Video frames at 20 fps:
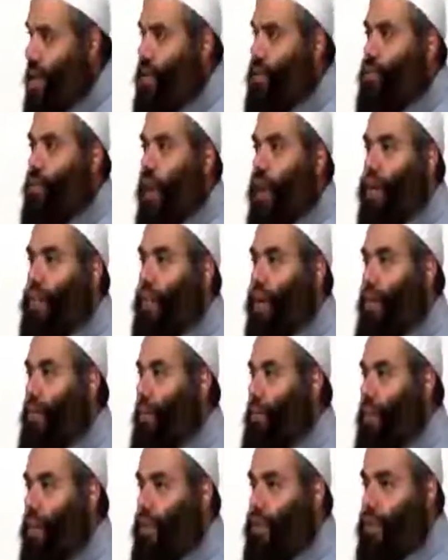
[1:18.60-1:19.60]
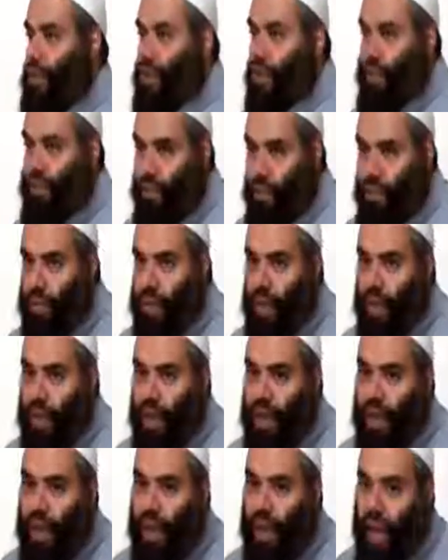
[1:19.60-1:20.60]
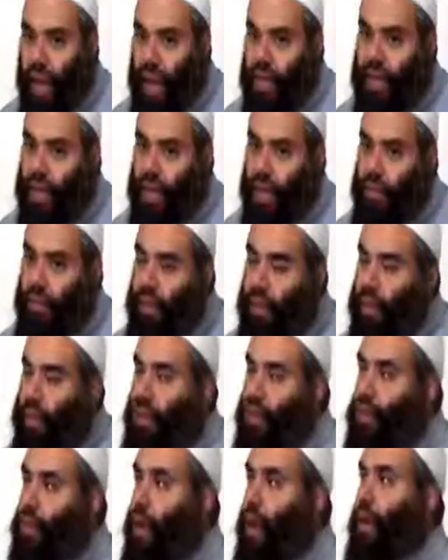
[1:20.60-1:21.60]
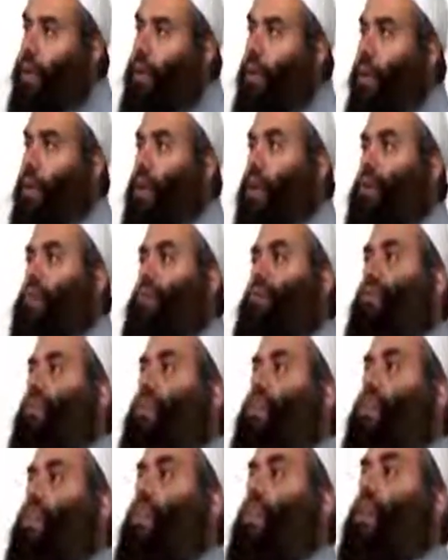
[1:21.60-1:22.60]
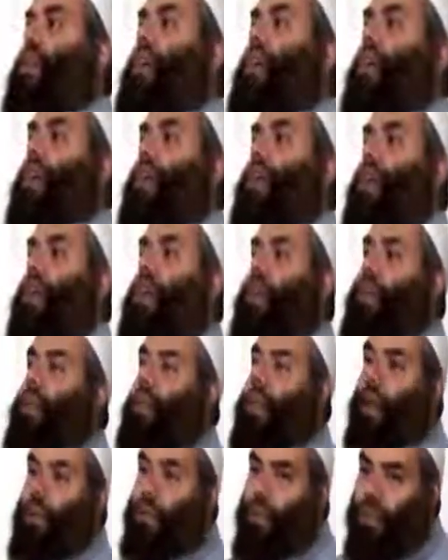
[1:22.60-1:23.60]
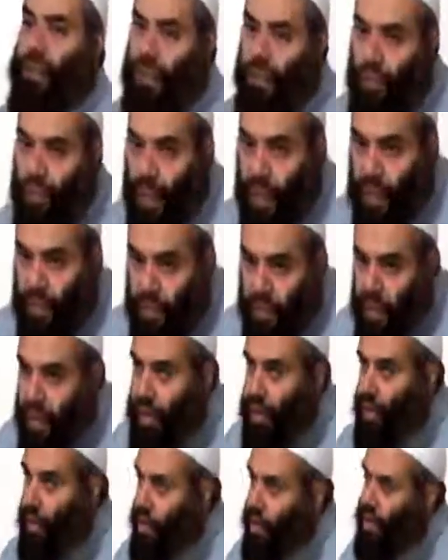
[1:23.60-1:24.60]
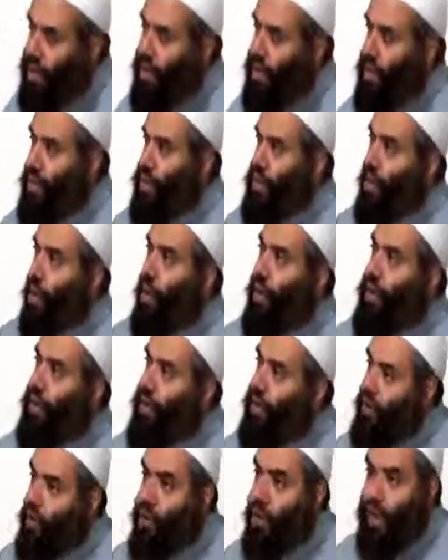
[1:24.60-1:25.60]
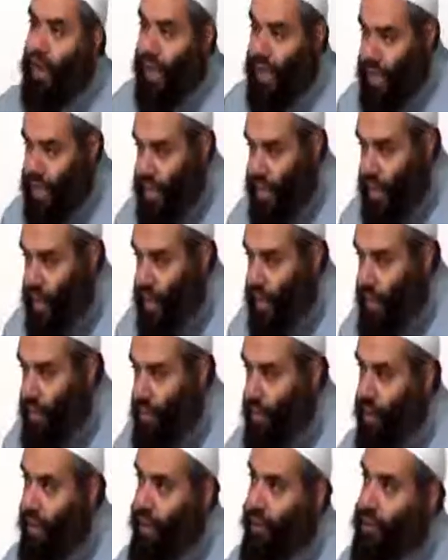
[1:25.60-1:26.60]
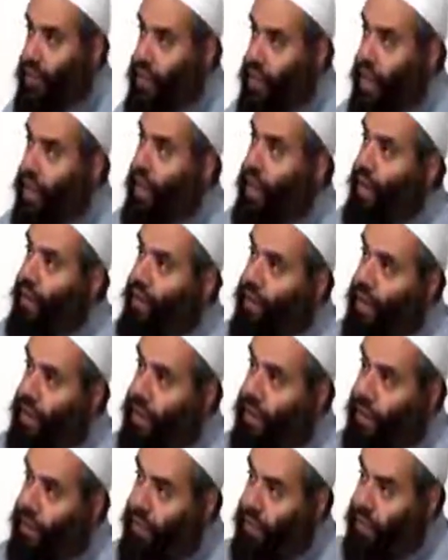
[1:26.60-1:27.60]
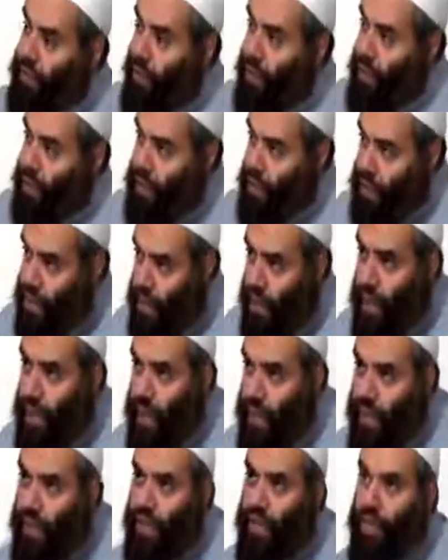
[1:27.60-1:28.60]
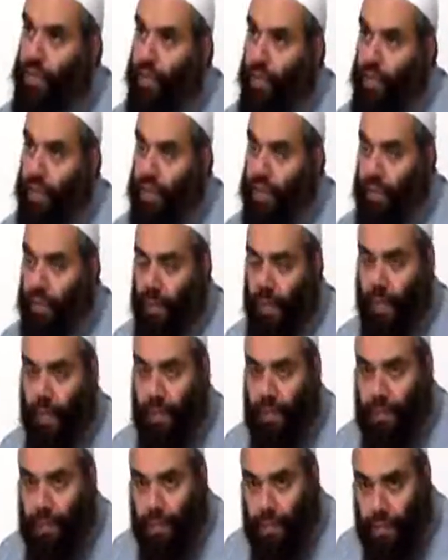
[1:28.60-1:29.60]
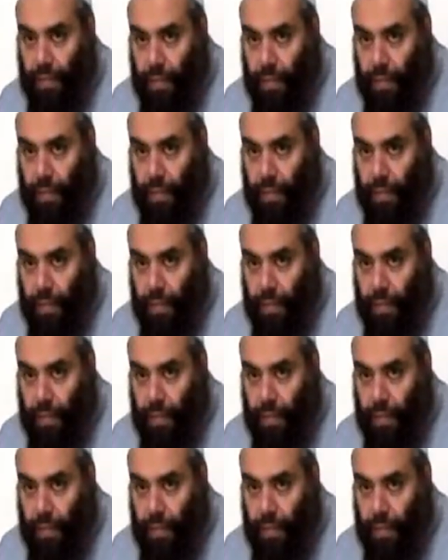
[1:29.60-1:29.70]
Not to ask about matters of dunya, asking, making dua by Allah's face that a person will get money or this. This is all low things. But for Jannah, for the people to enter Jannah, this is permissible.